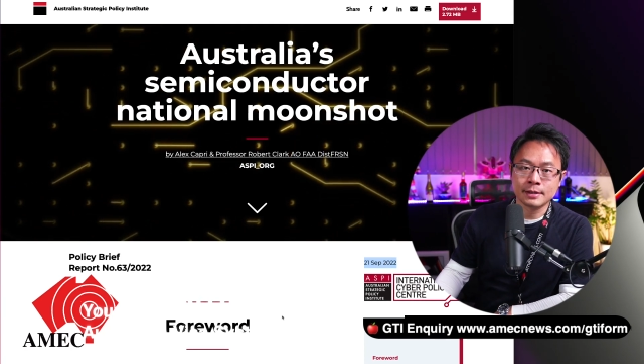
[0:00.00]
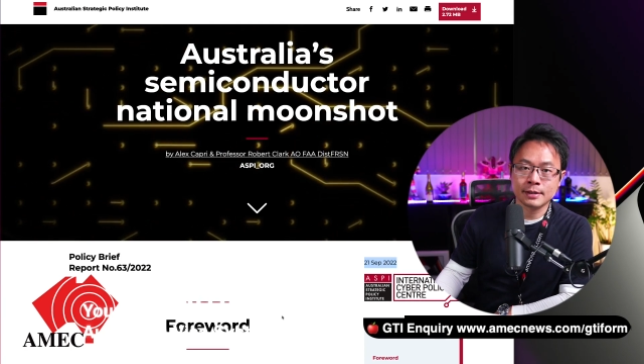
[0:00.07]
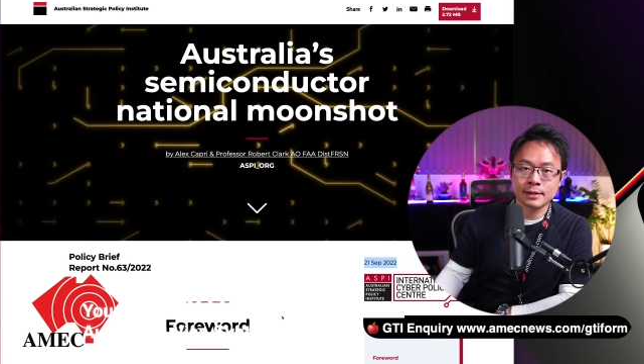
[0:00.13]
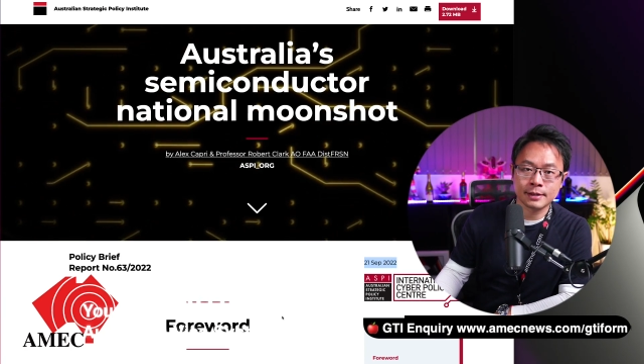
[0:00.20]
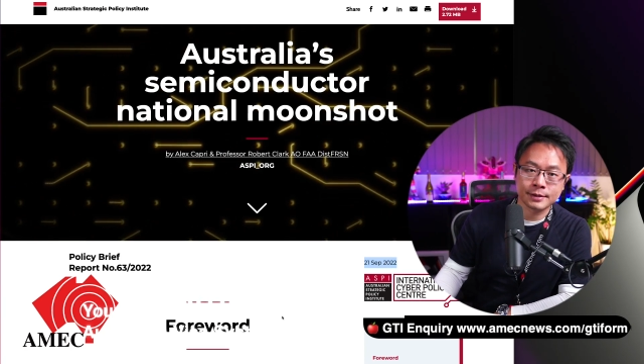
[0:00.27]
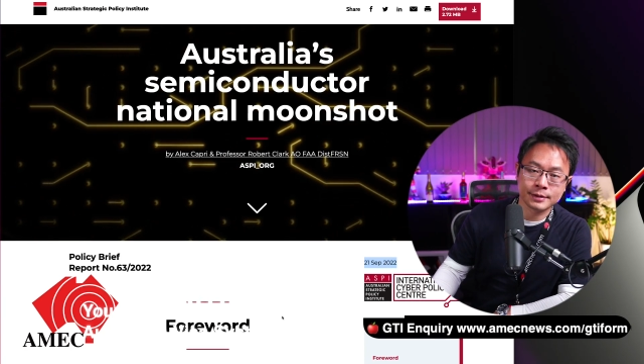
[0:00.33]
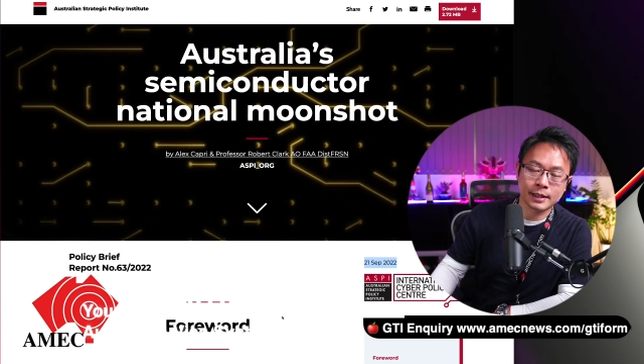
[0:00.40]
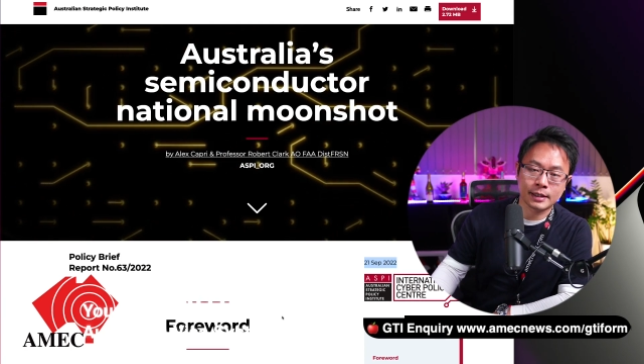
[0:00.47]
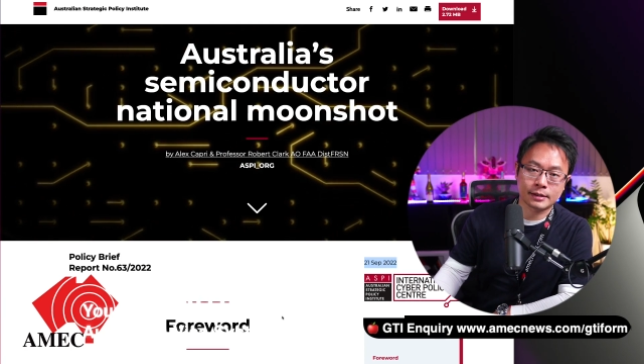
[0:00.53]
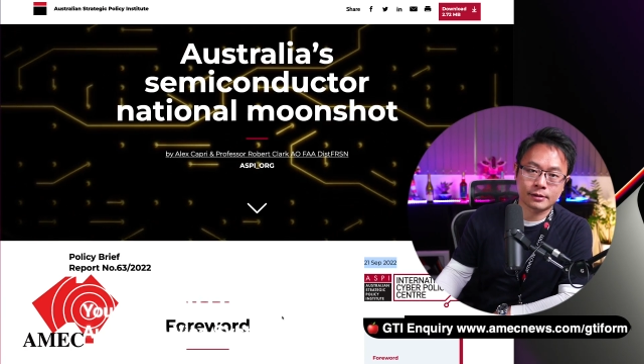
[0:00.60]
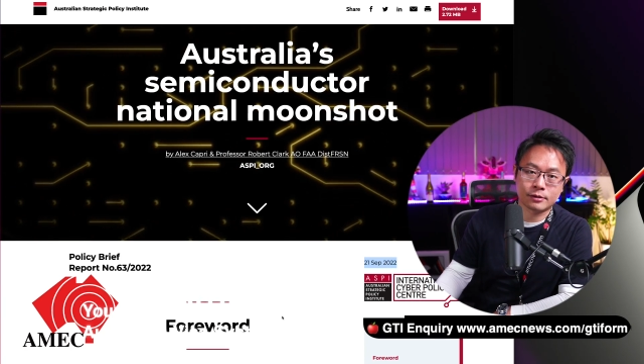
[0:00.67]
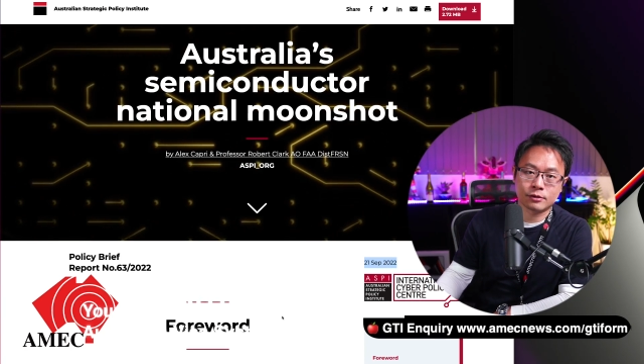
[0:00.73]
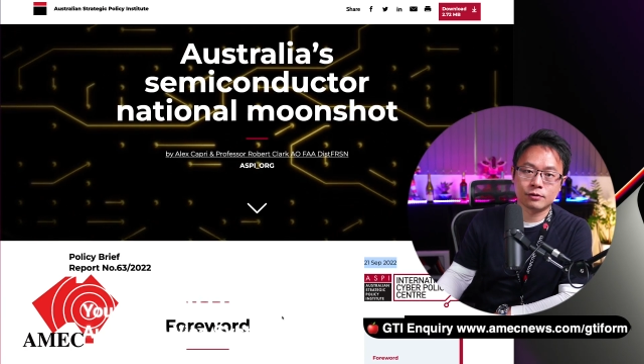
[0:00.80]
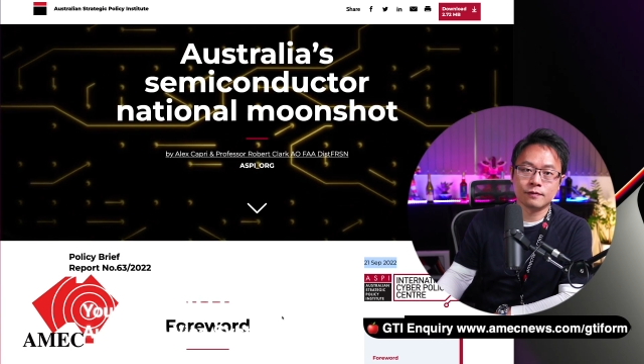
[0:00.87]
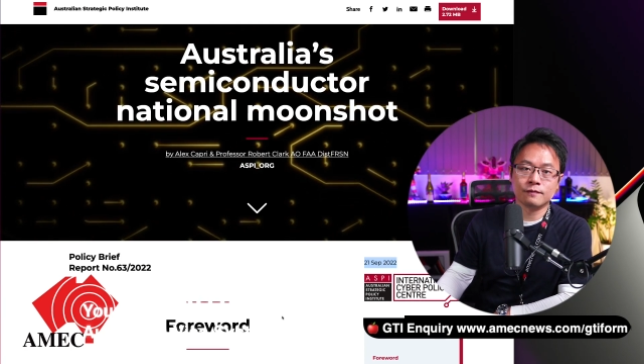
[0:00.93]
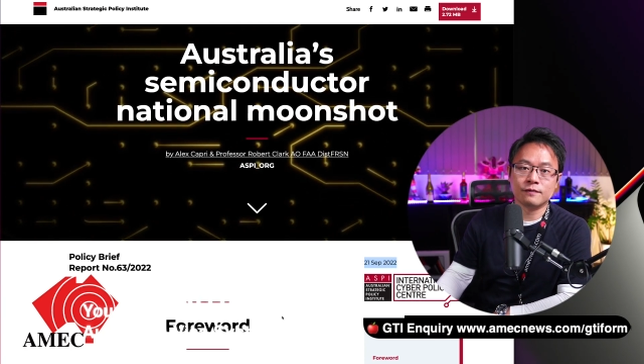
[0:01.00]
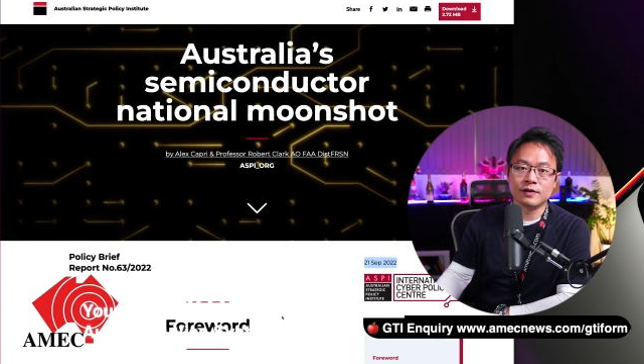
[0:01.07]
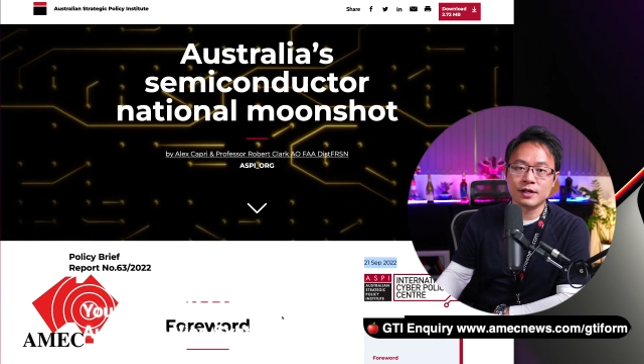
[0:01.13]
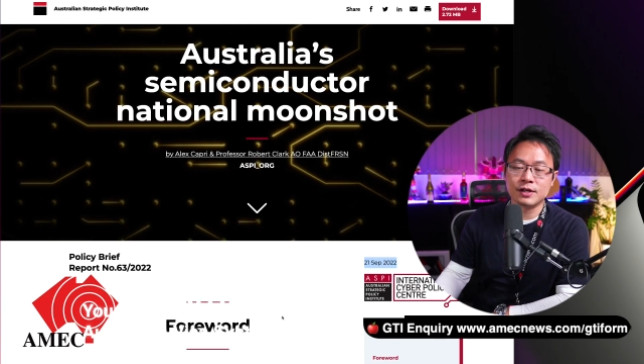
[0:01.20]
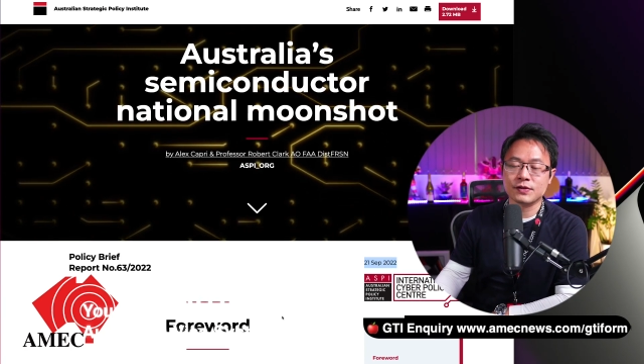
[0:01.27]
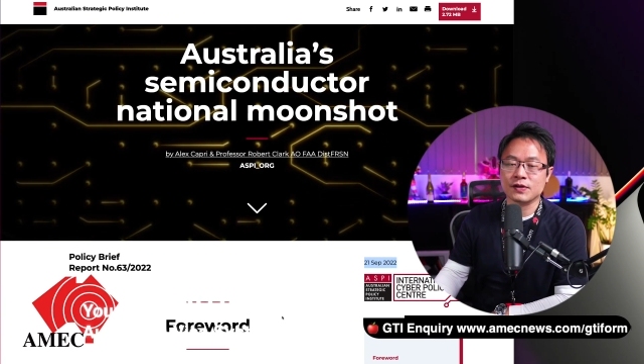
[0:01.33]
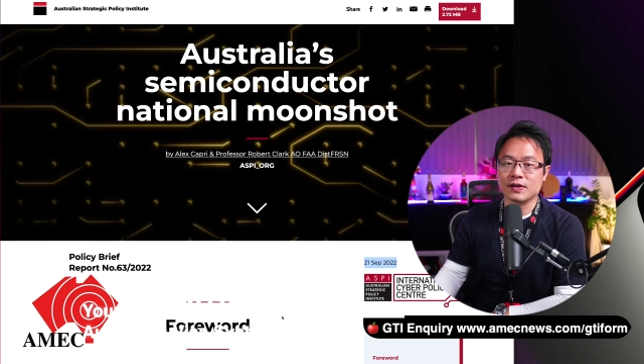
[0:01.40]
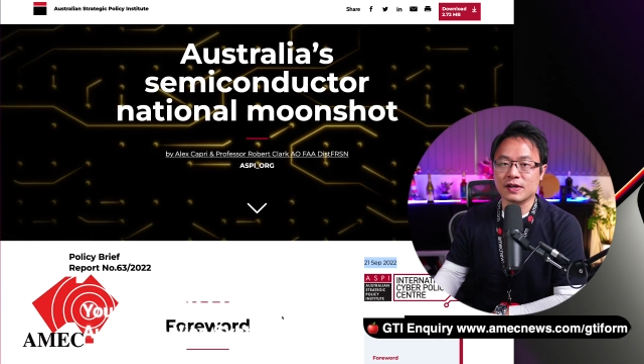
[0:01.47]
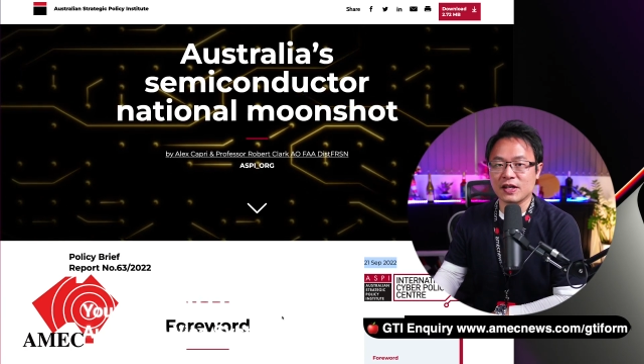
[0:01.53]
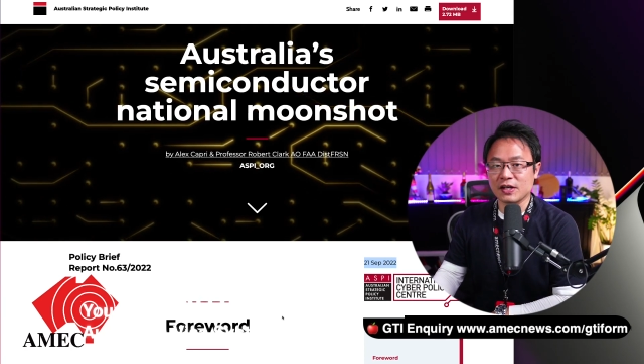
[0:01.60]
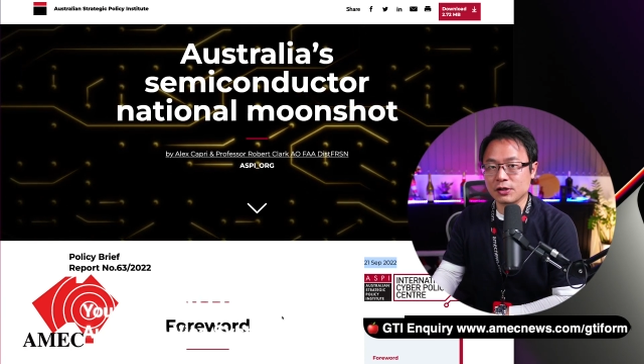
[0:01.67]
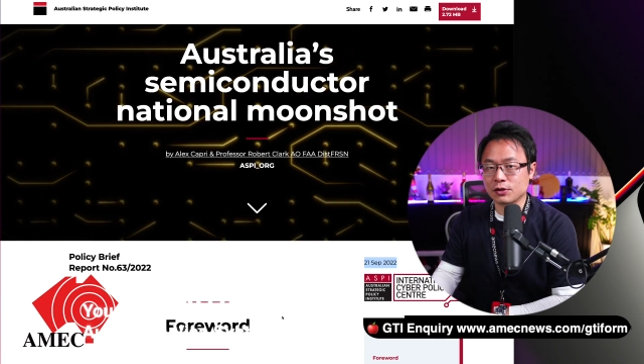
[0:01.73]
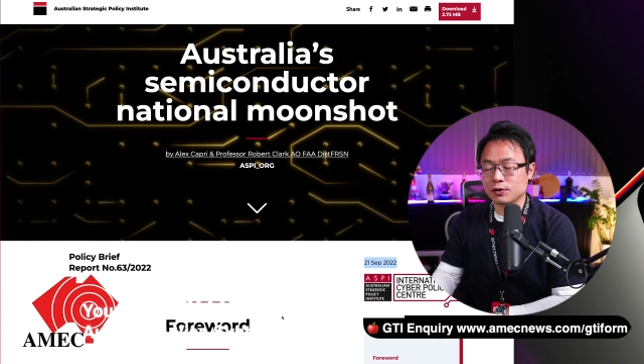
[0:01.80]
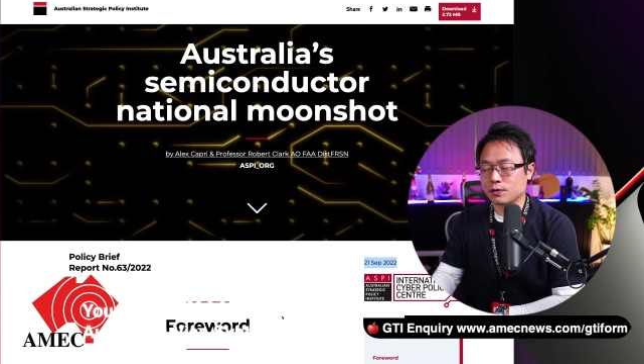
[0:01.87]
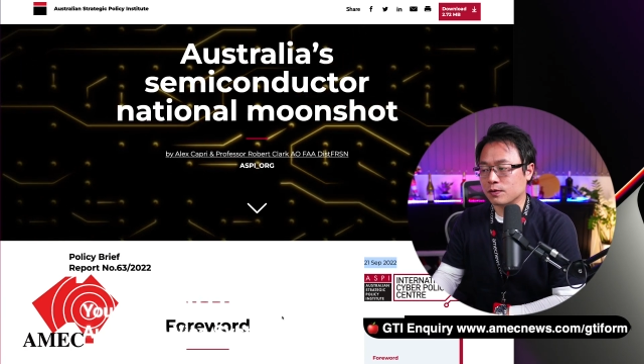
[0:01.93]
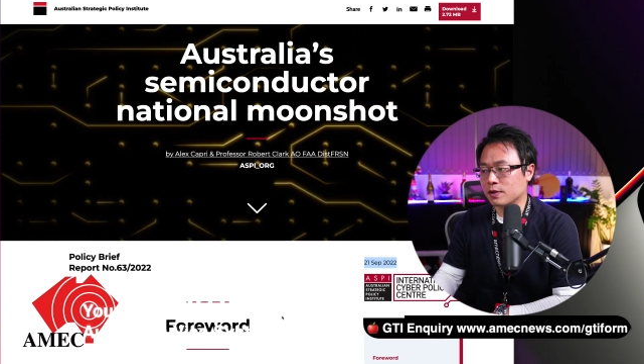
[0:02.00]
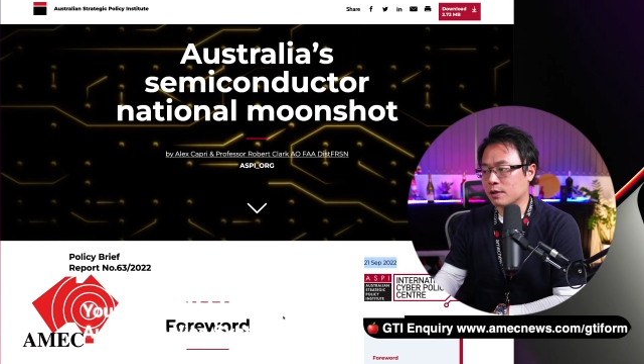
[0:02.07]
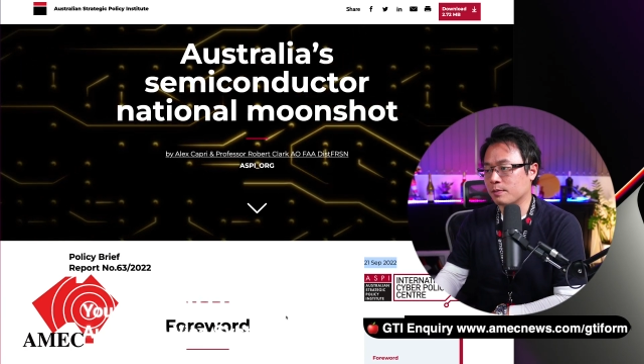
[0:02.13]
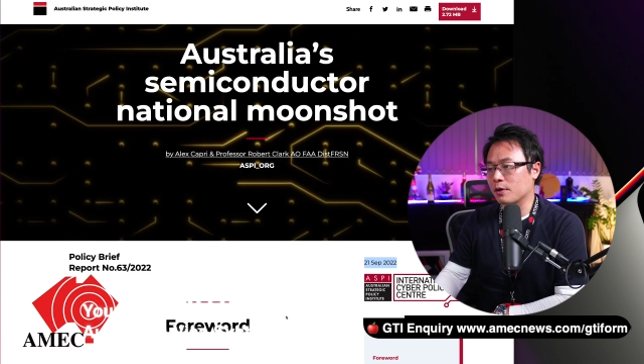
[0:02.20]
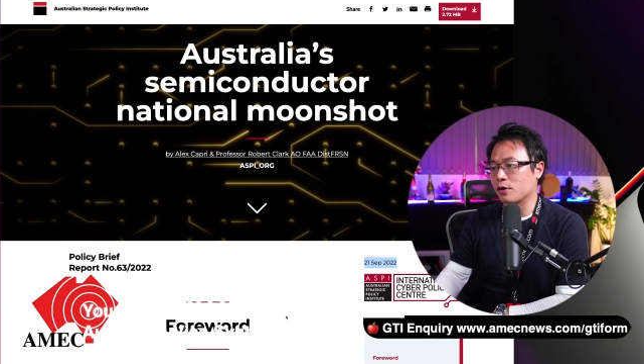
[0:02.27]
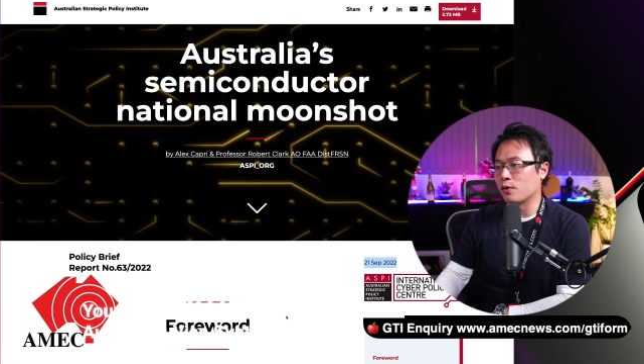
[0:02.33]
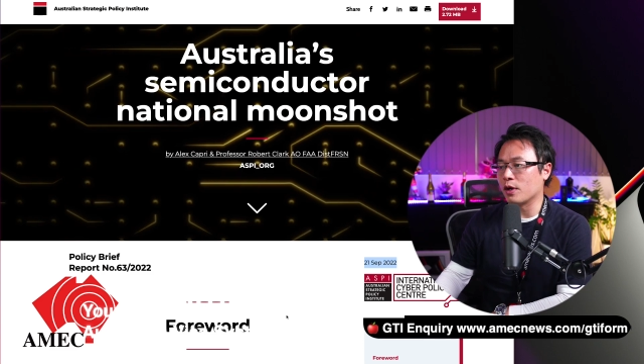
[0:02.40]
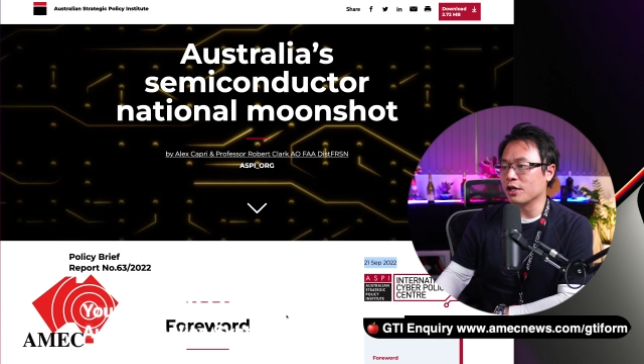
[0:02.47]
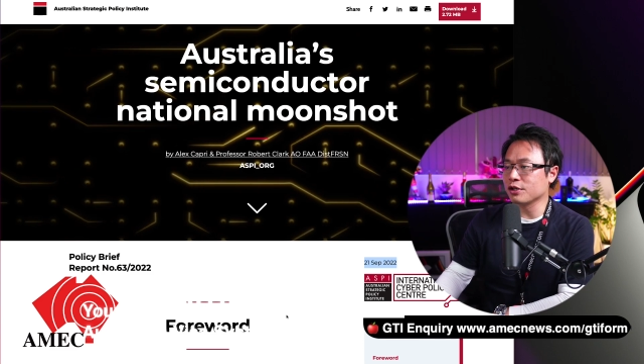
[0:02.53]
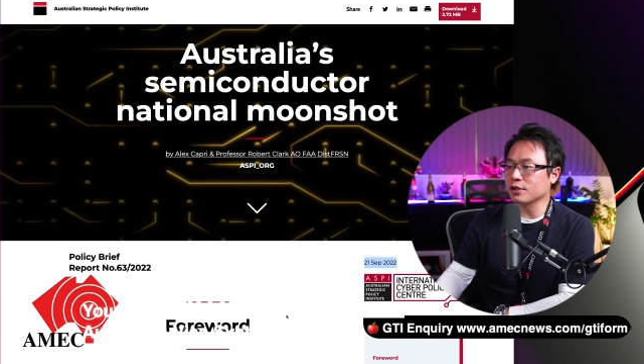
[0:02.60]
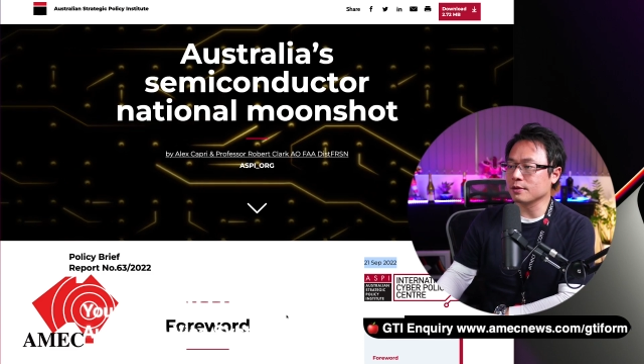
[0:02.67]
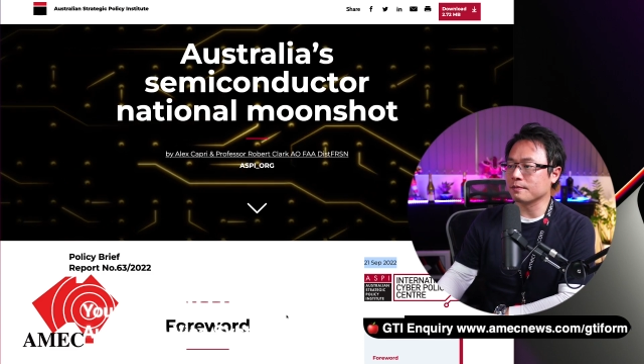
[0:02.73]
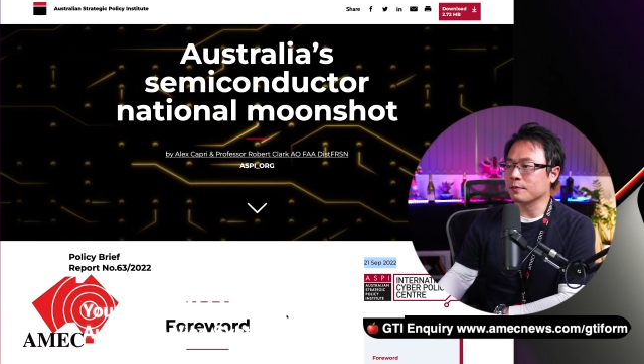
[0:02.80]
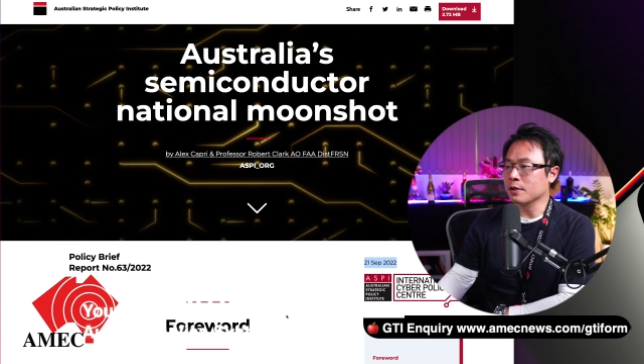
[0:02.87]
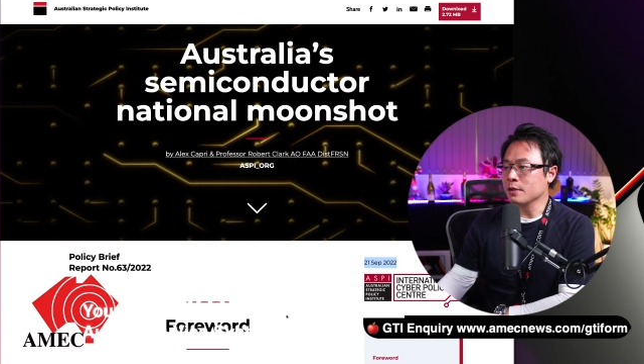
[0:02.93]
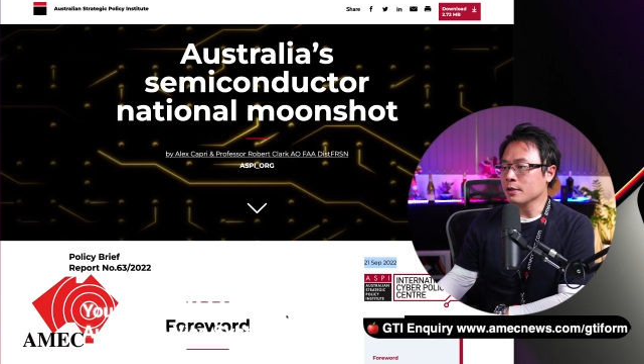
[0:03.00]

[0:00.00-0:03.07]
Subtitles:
connected to visa issues, immigration.